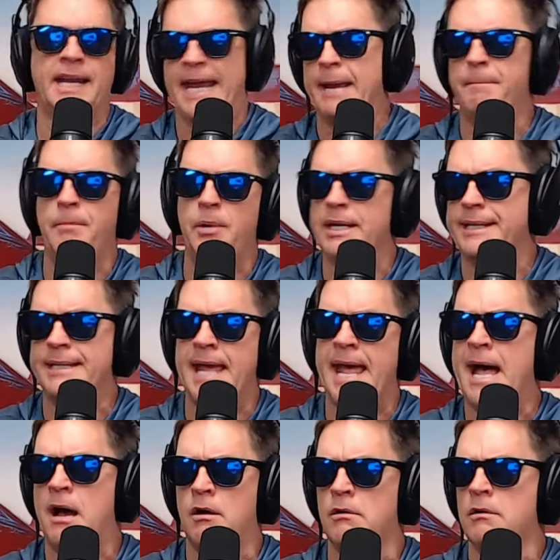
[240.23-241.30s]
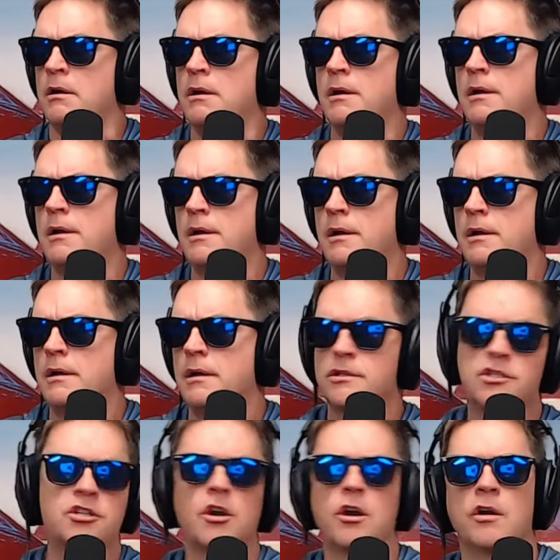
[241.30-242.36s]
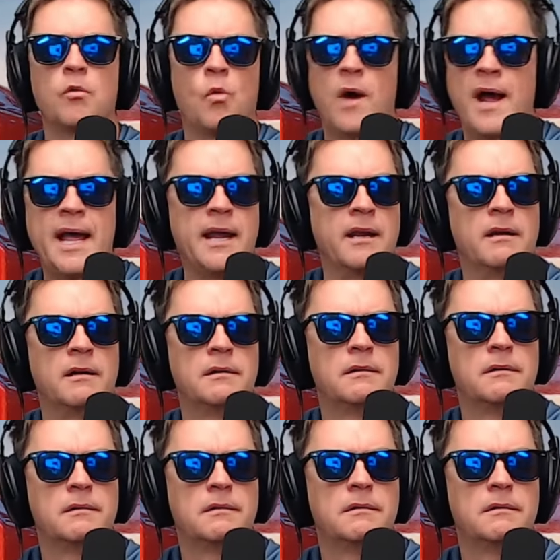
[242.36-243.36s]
You can't put it down a certain way.